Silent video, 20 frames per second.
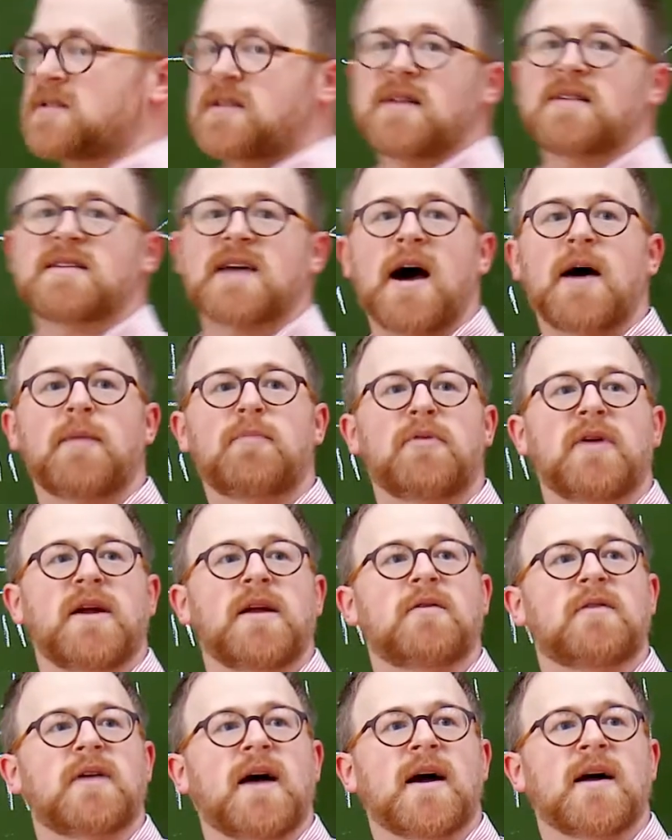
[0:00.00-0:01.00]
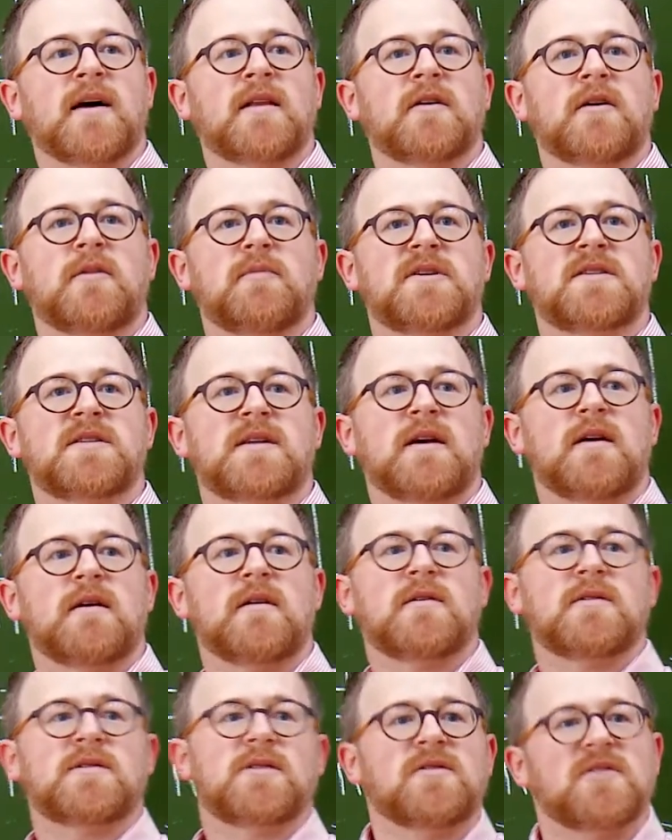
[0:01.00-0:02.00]
things operate on Ion-Larmor
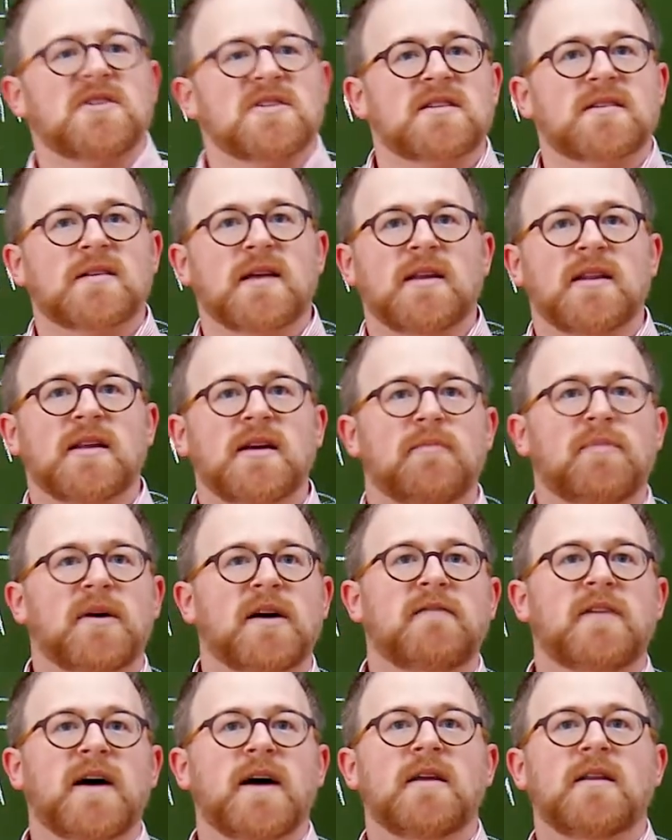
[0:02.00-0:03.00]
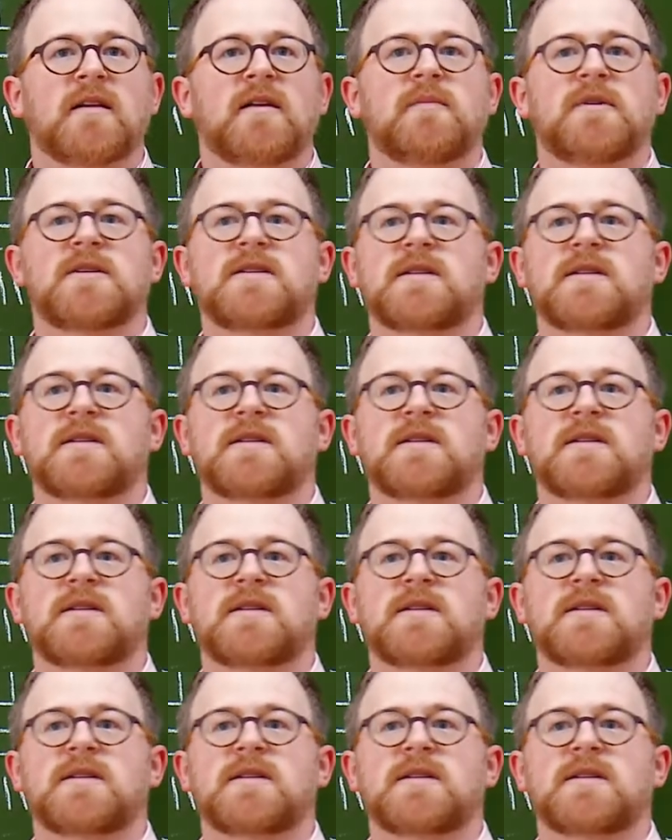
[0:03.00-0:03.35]
scales or just slightly above Ion-Larmor